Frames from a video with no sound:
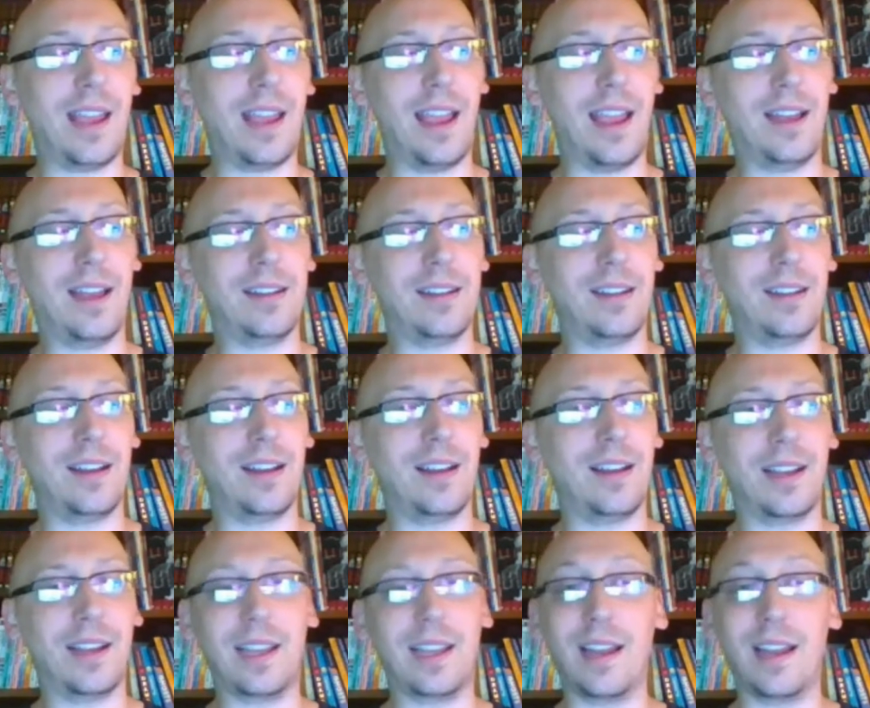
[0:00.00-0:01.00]
And
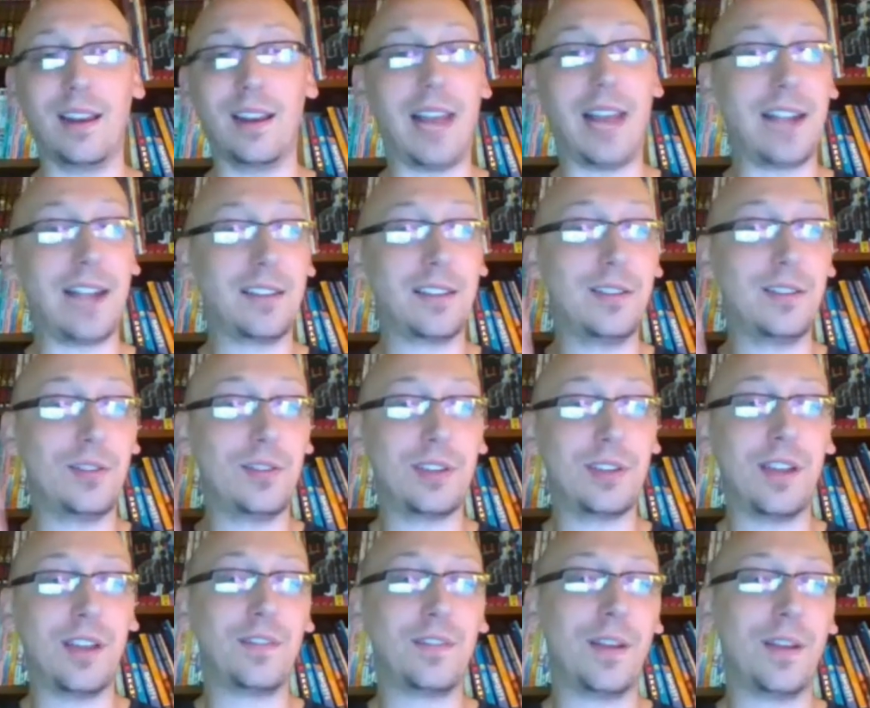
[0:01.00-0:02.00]
again, lots of new
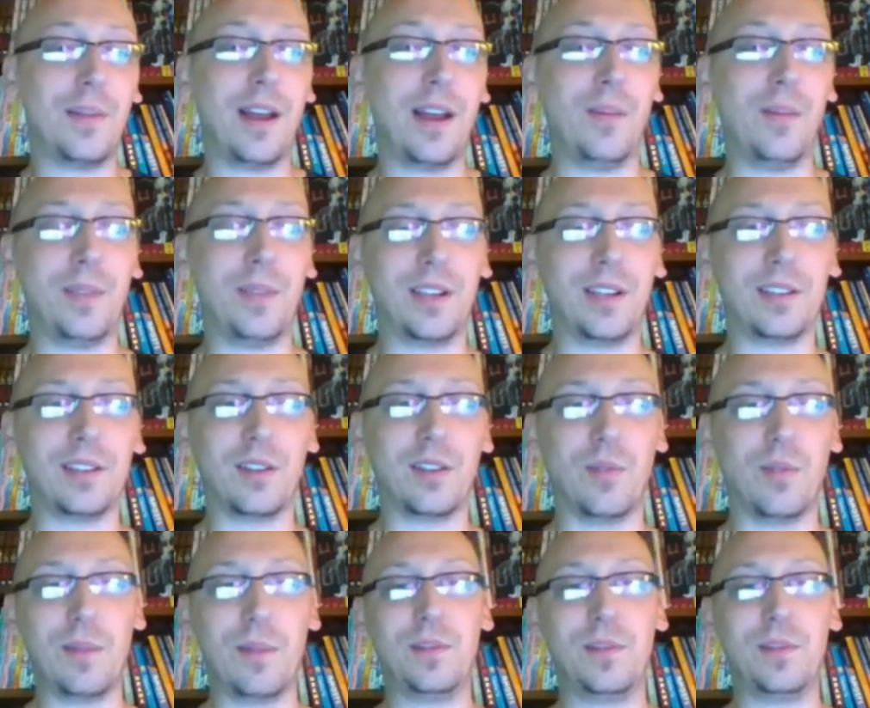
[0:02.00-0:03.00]
stuff coming out because of the
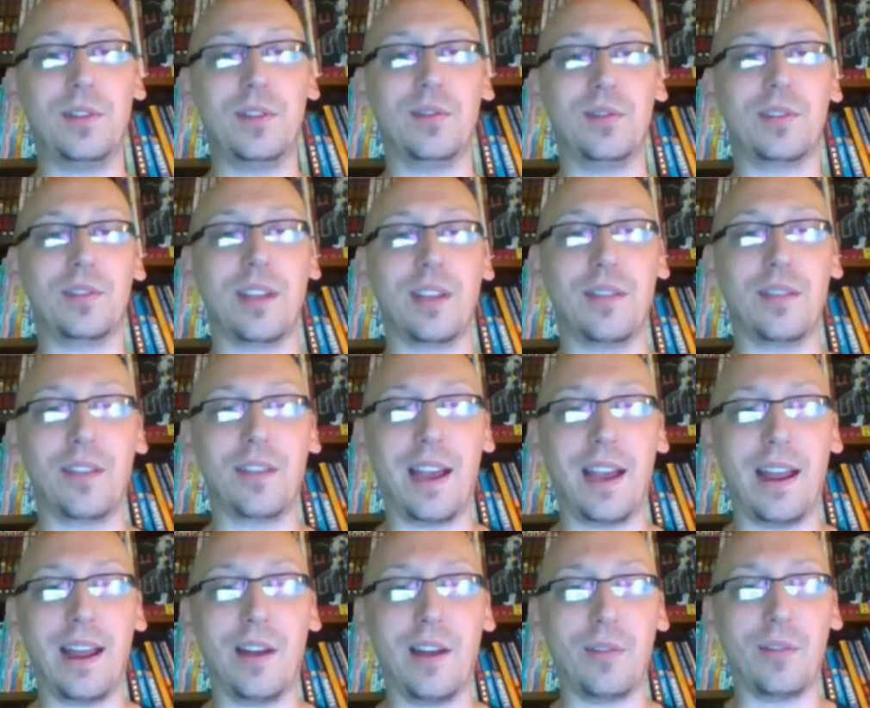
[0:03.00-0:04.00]
webtoons that I've
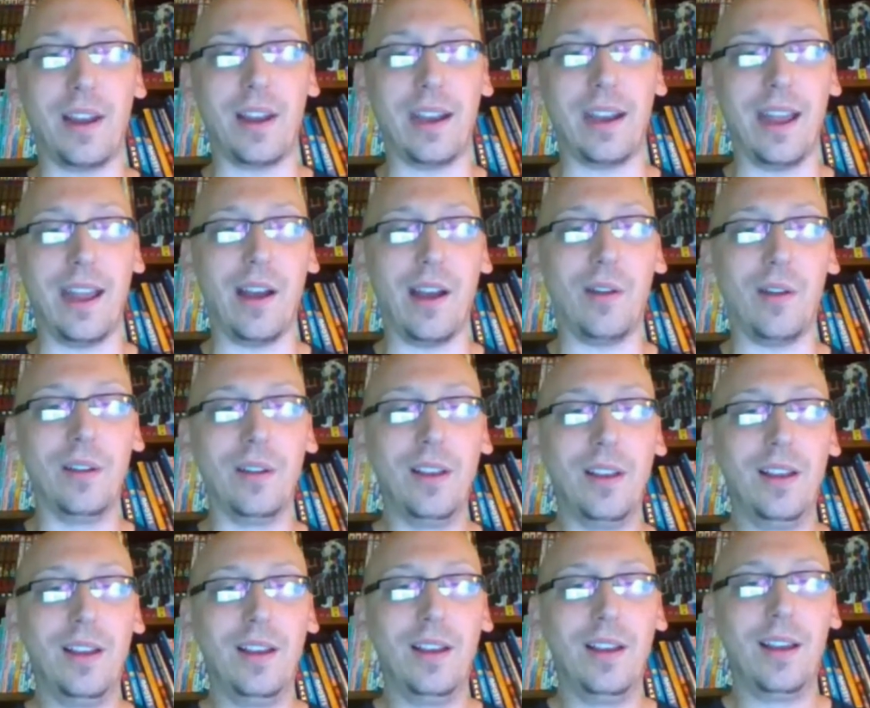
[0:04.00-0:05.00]
got out right now
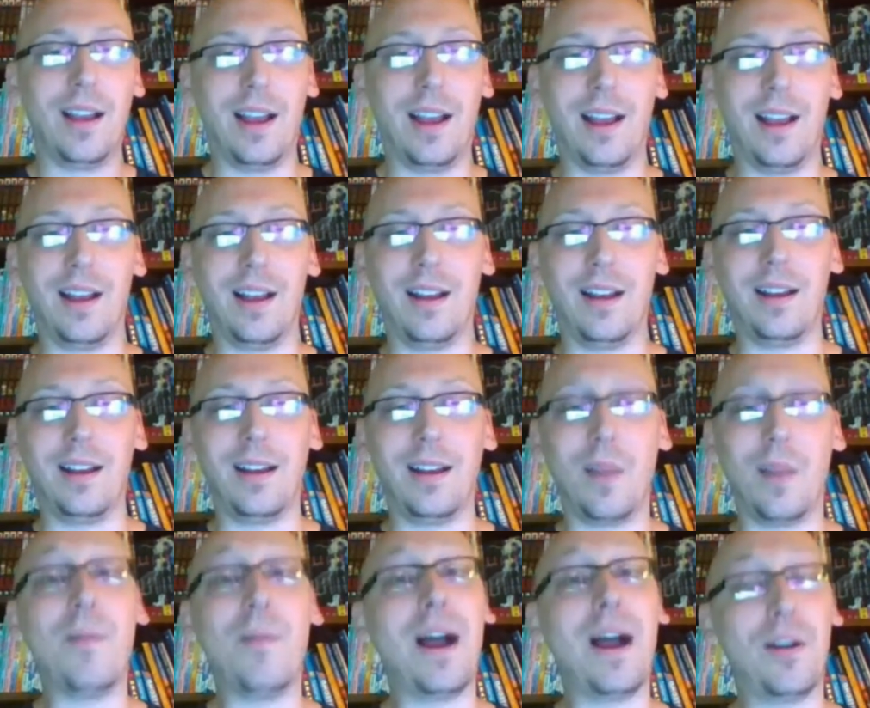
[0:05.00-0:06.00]

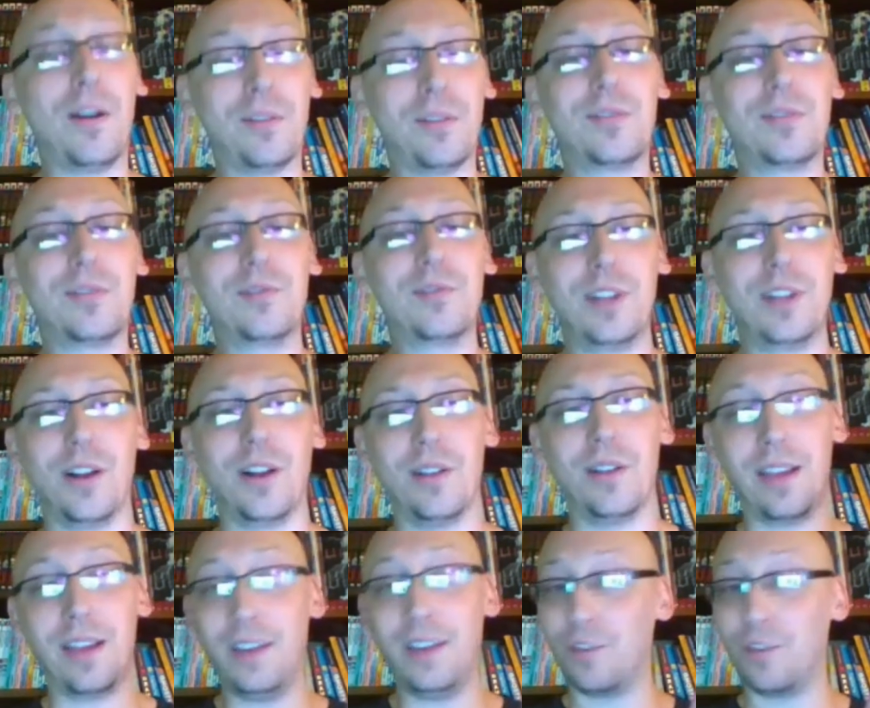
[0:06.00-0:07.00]
about,
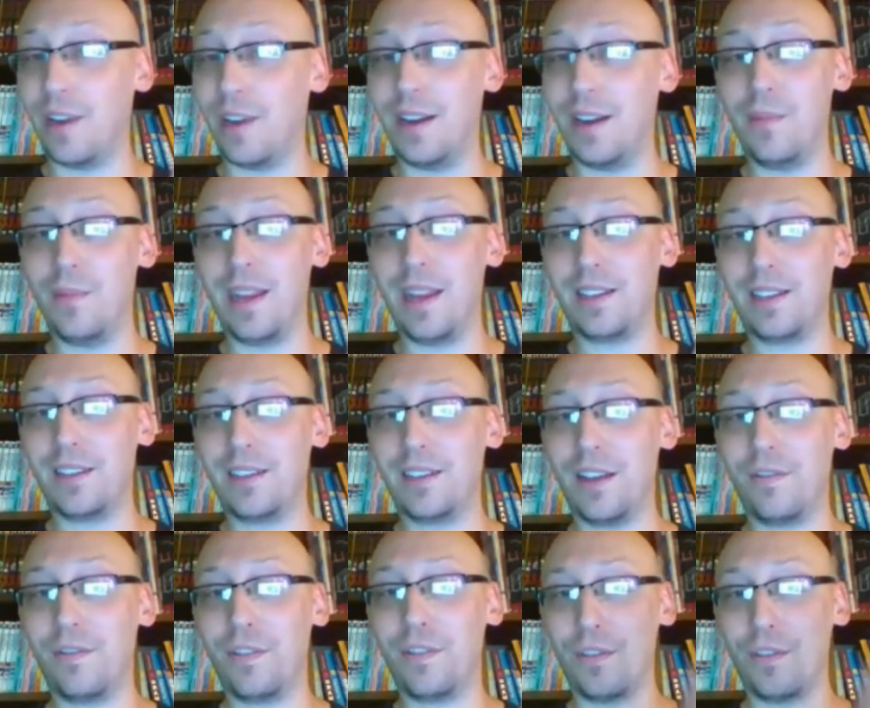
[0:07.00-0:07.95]
again, trying to make stuff for the